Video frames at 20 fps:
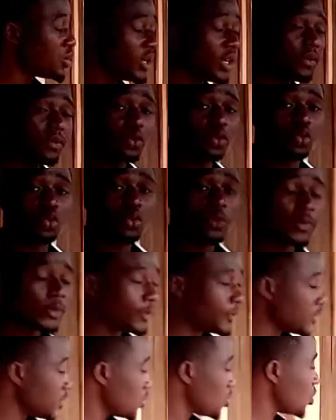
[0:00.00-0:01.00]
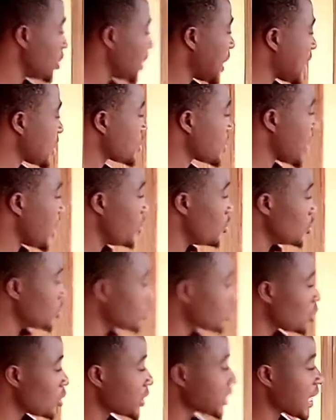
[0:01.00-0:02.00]
give you 250. So that's why I wrote
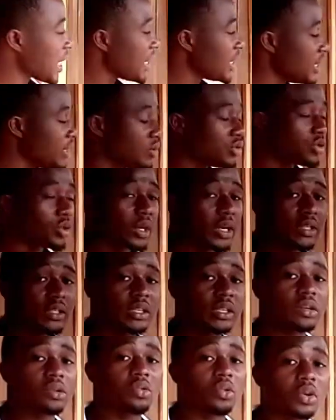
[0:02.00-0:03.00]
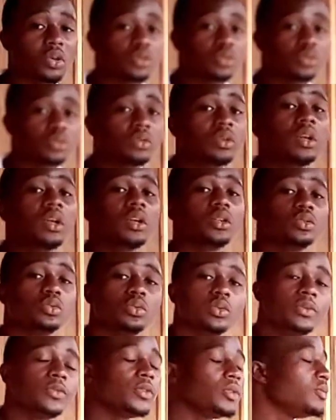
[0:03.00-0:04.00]
total interest equal to
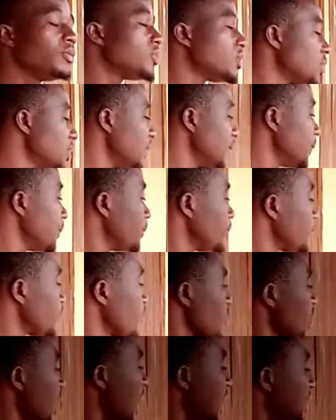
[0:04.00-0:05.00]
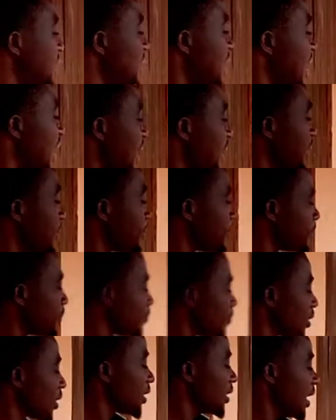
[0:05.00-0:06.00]
250. And then
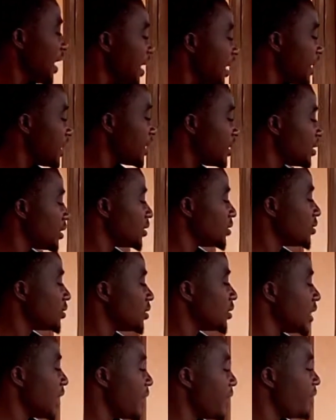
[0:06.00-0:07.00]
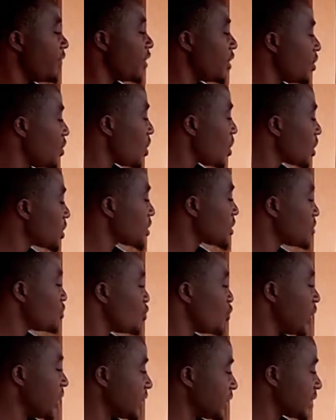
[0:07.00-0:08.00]
the various
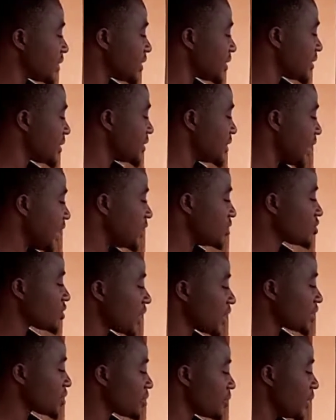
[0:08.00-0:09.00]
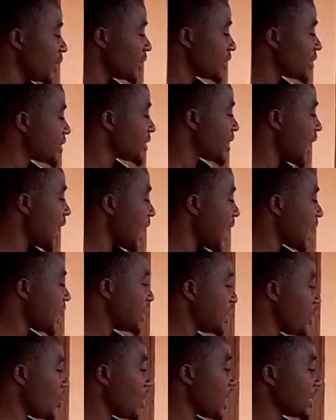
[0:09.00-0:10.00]
rates, the interest rates are
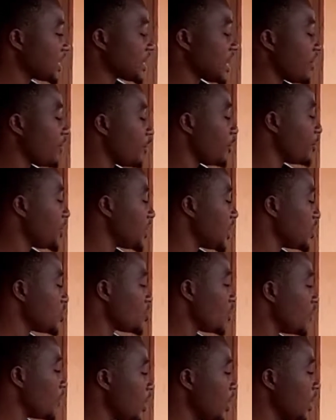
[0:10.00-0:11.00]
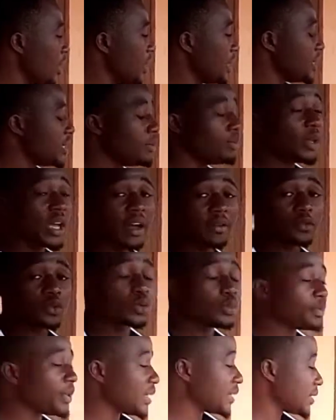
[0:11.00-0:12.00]
the ones I've represented. So for ADB you have
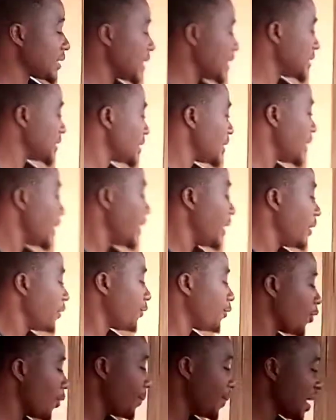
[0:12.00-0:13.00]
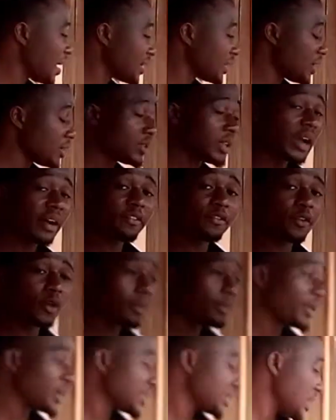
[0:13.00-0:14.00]
2%, for Barclays you have
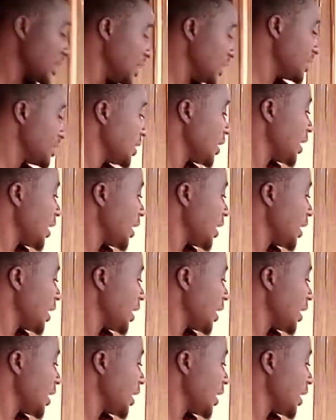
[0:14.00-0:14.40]
4%,